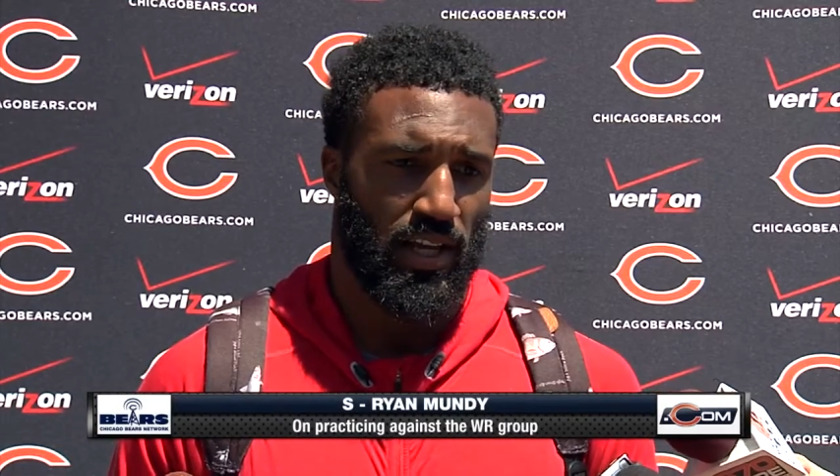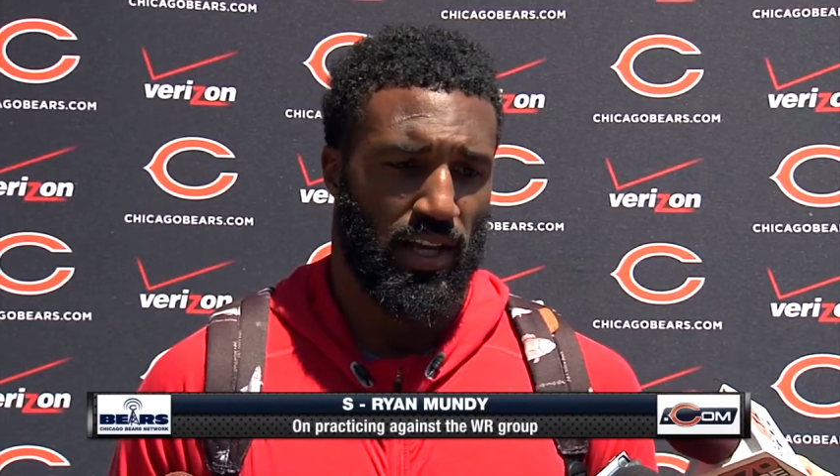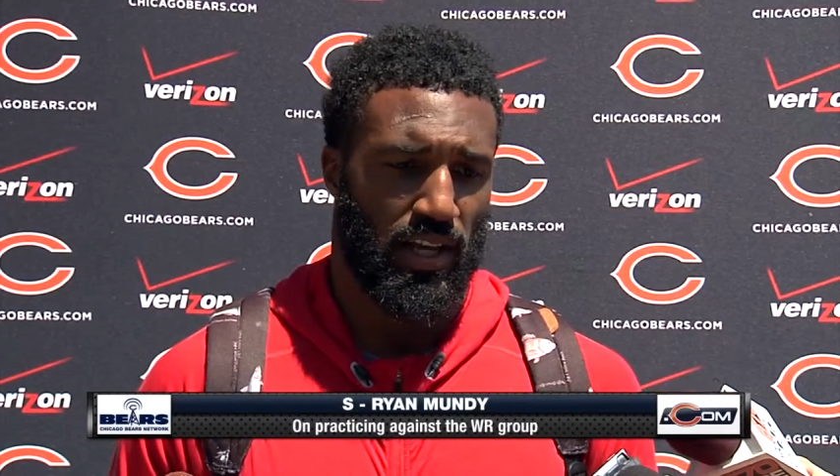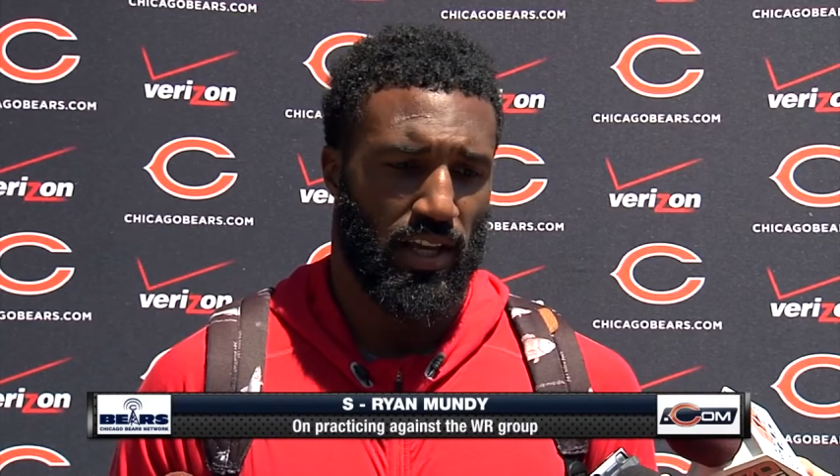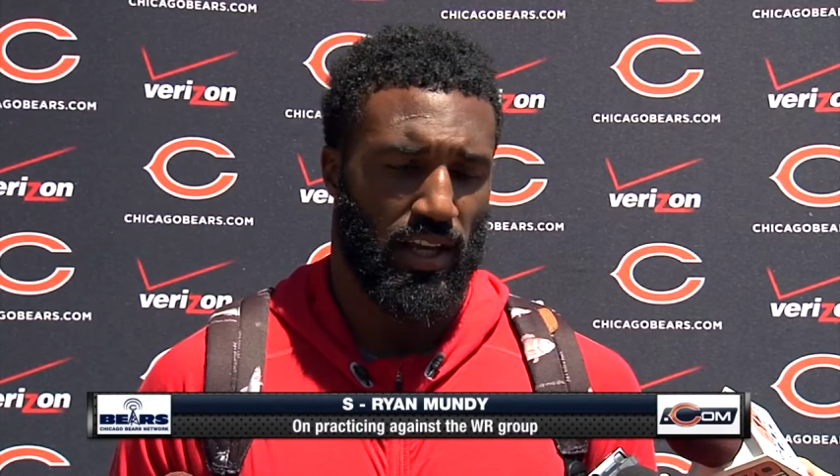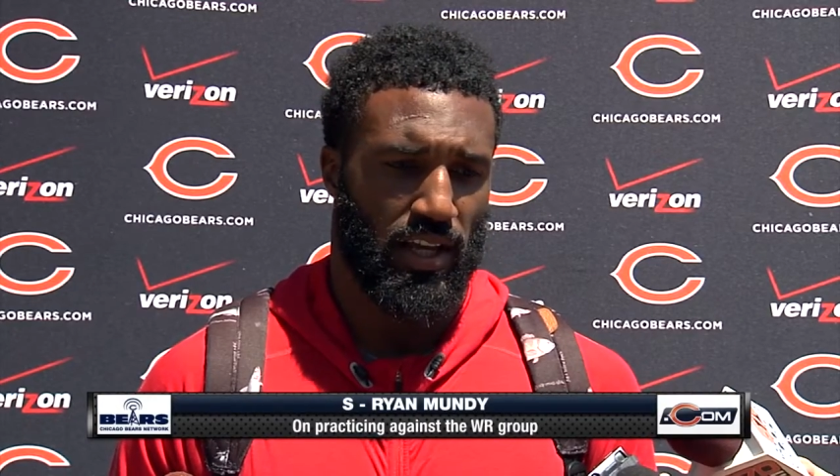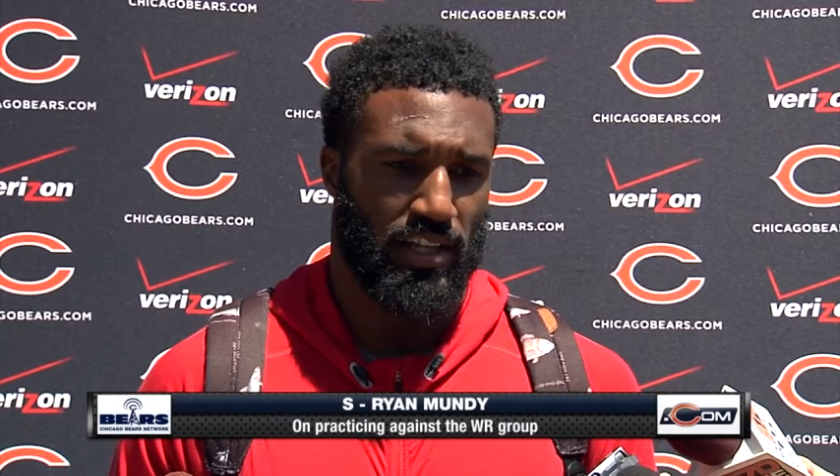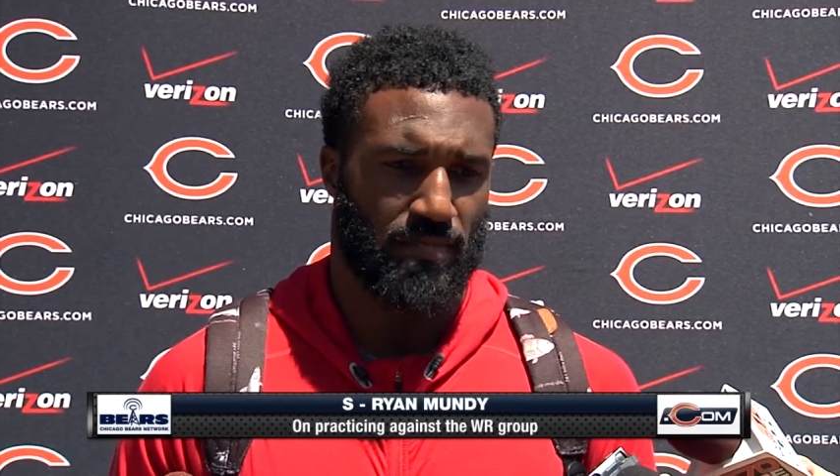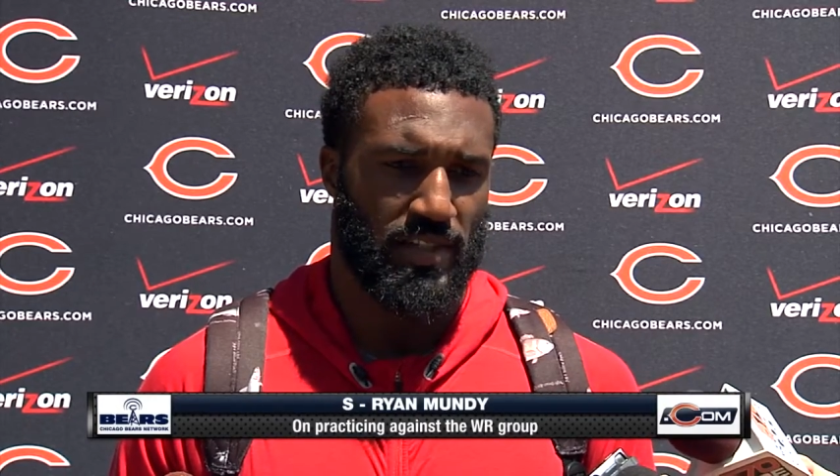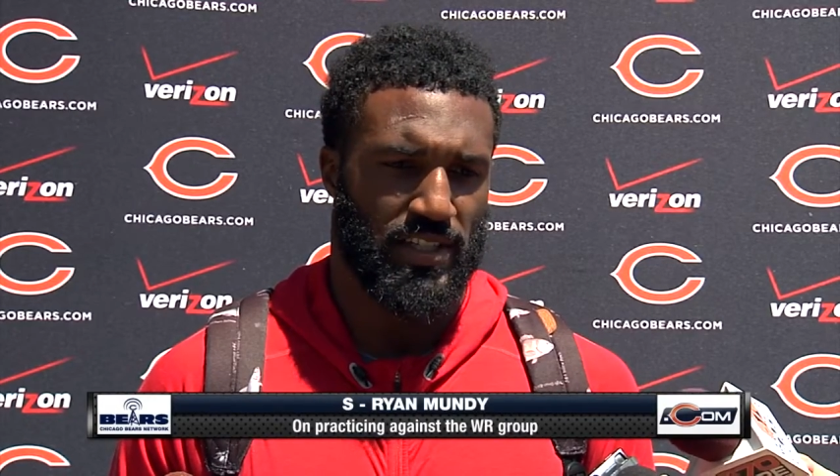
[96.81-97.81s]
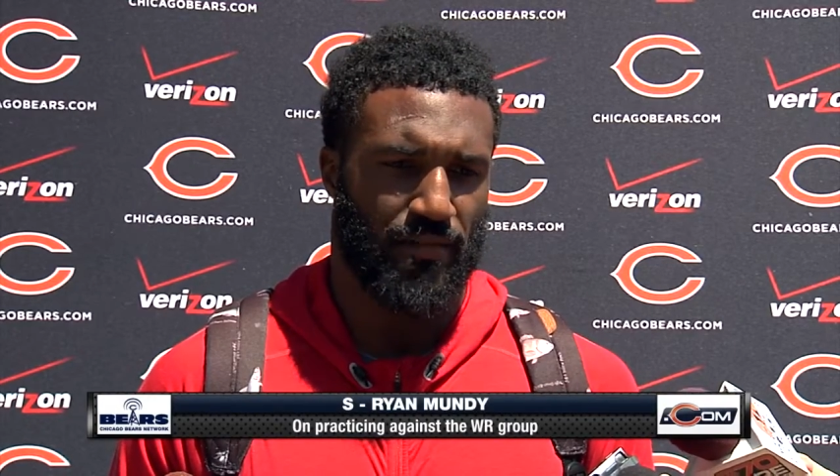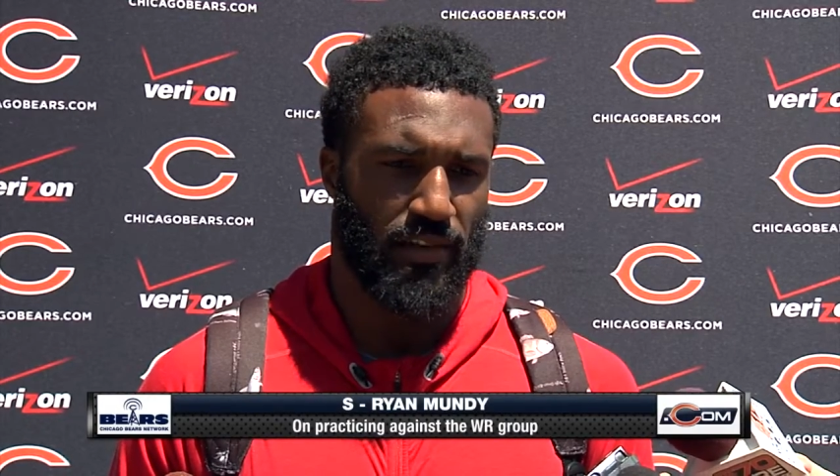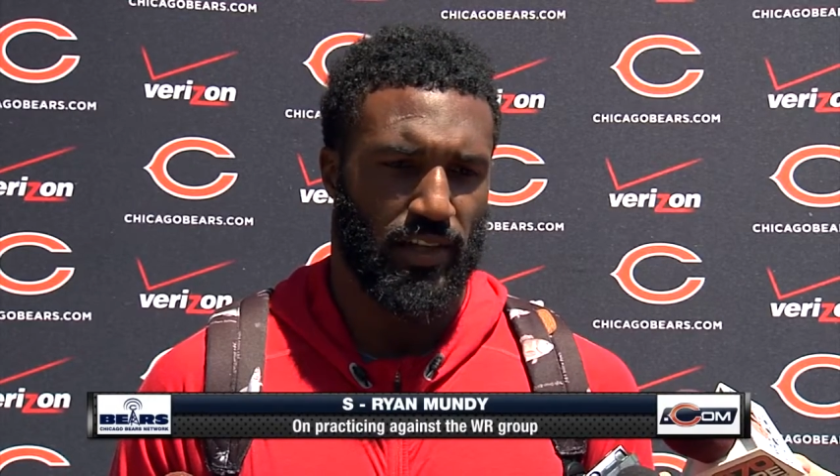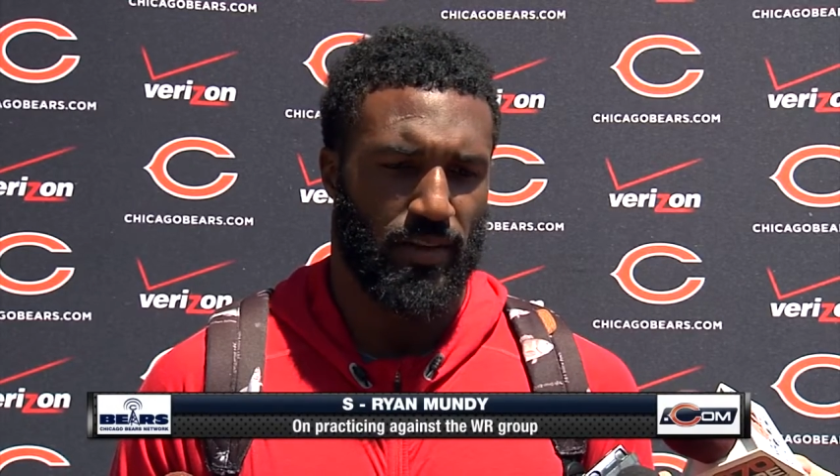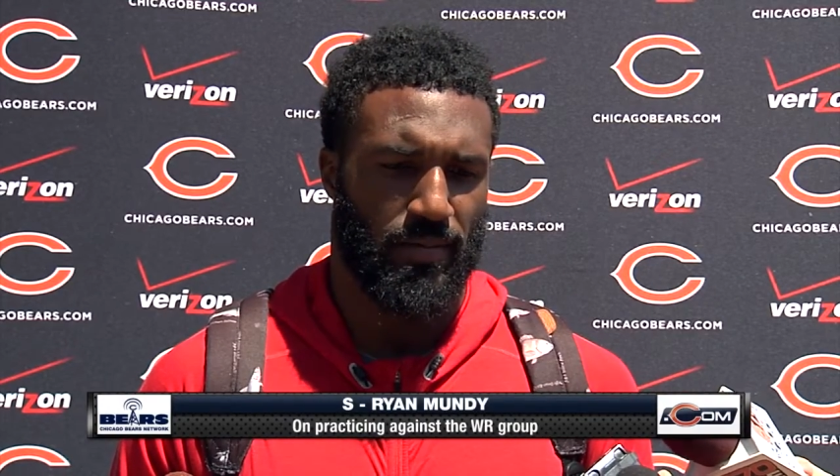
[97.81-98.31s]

and specifically